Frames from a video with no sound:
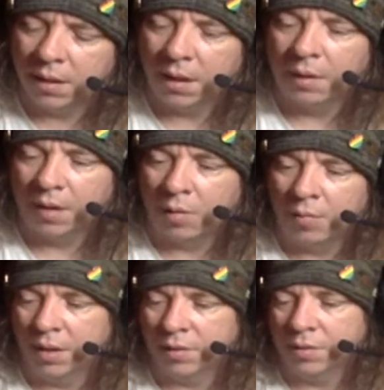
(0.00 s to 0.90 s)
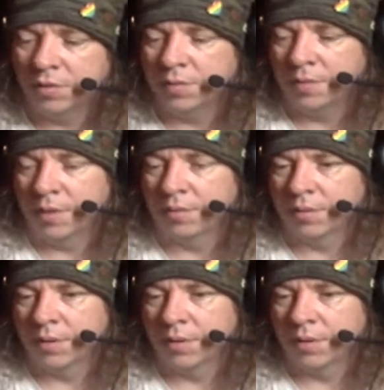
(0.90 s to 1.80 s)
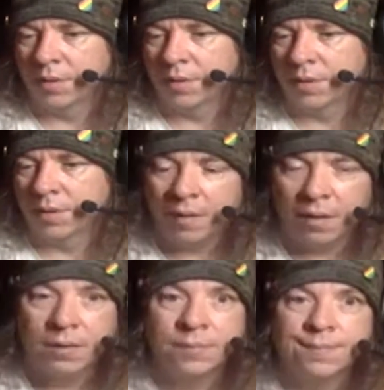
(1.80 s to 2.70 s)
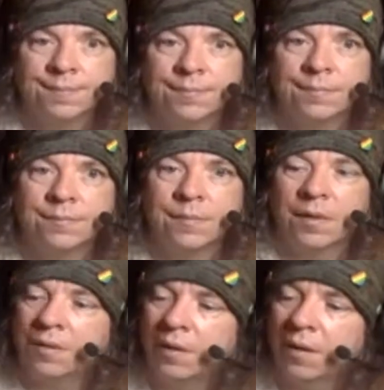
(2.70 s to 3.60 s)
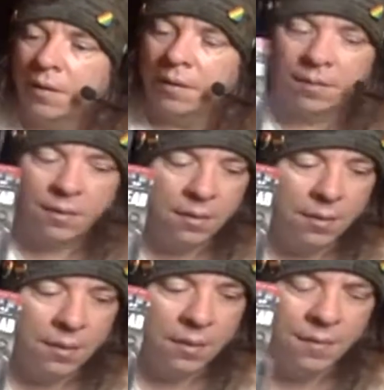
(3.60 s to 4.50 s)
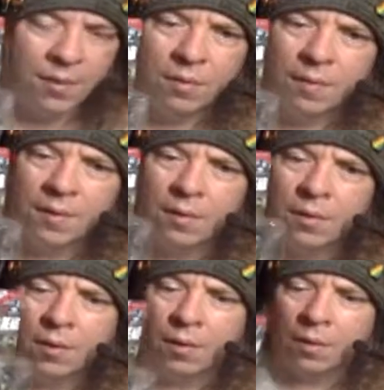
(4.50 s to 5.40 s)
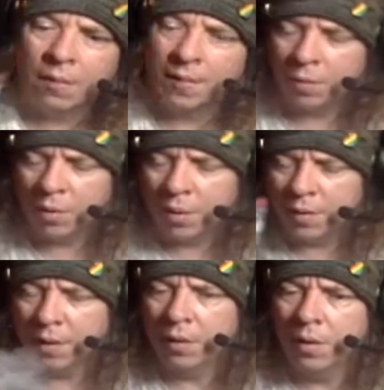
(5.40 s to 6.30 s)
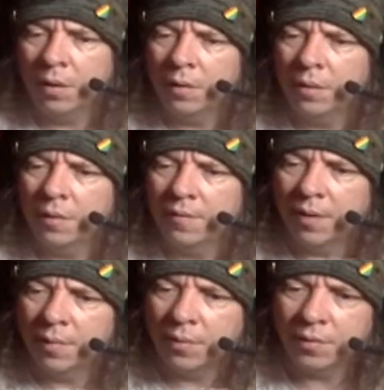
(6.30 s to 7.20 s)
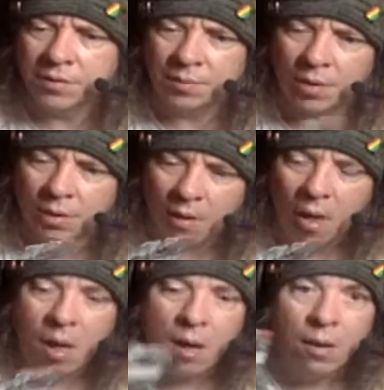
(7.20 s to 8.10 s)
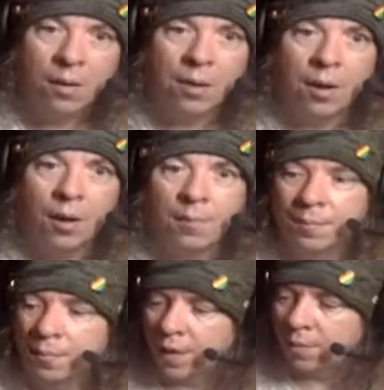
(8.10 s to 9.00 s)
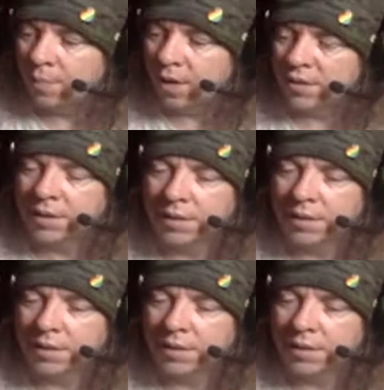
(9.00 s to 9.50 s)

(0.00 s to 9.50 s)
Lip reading: Those would be interesting. And the there are available somewhere like playsets,